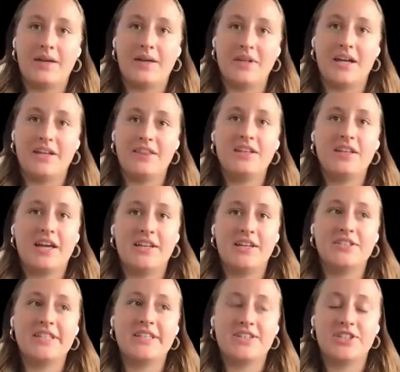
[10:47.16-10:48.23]
I mean, I think that
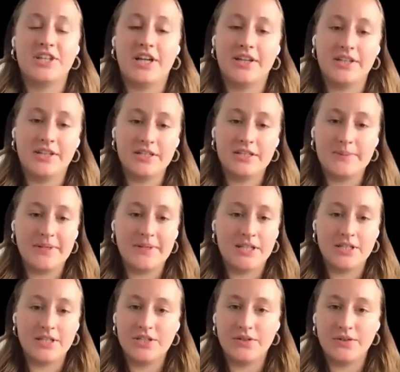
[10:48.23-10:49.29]
intersectionality you're
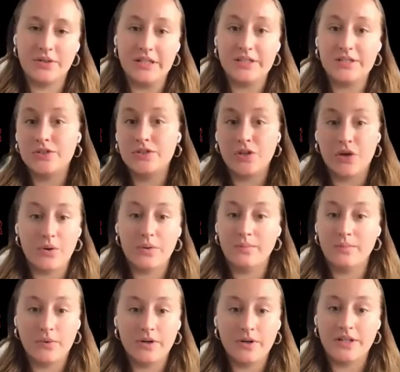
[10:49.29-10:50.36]
speaking to is so
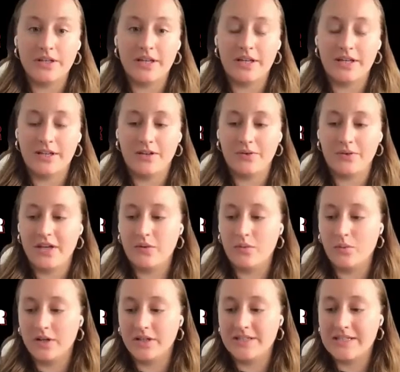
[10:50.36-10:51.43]
important. And, you know, like
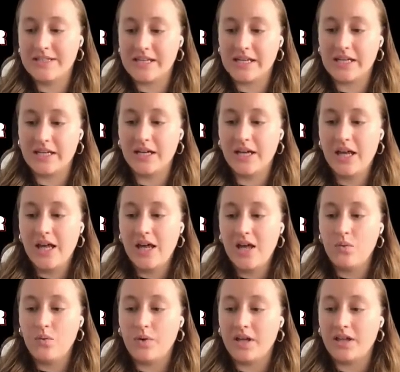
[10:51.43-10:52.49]
we're seeing
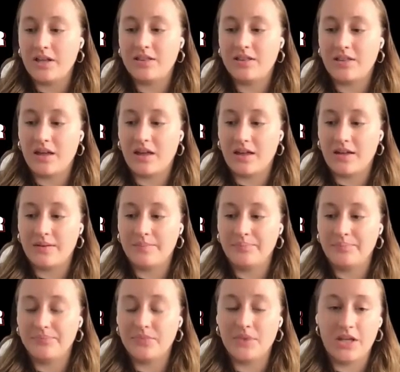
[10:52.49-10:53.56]
with
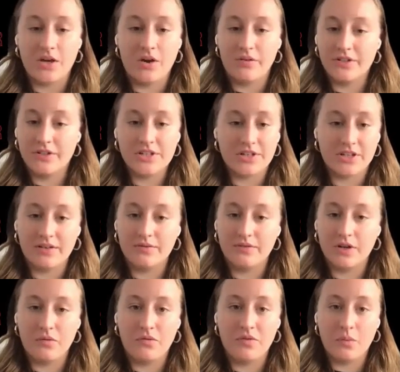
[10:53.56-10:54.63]
the overturning of
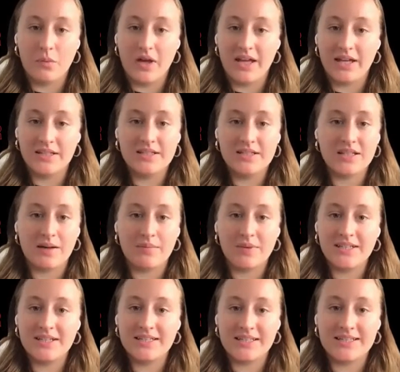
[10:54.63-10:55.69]
Roe v. Wade,
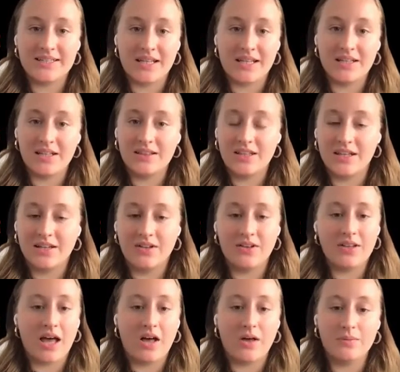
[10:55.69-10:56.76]
Starbucks has said that
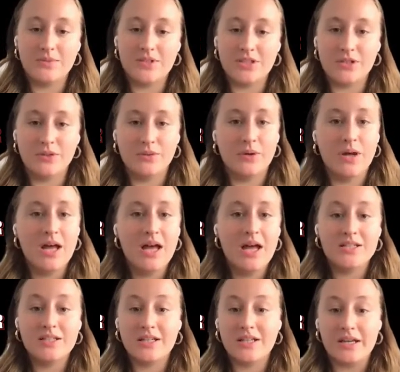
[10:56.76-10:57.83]
they'll help to
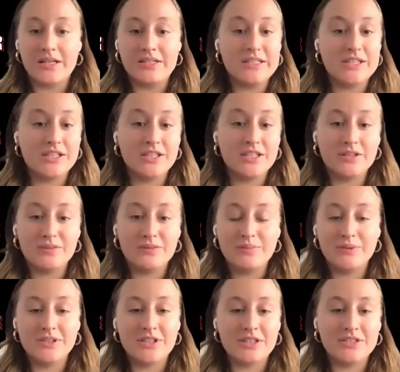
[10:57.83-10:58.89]
secure
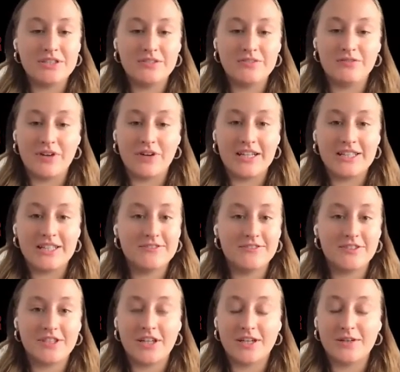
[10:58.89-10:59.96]
reproductive rights
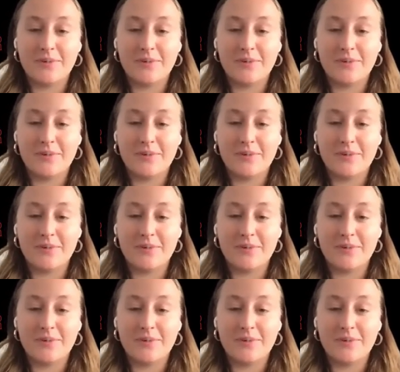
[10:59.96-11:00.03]
for their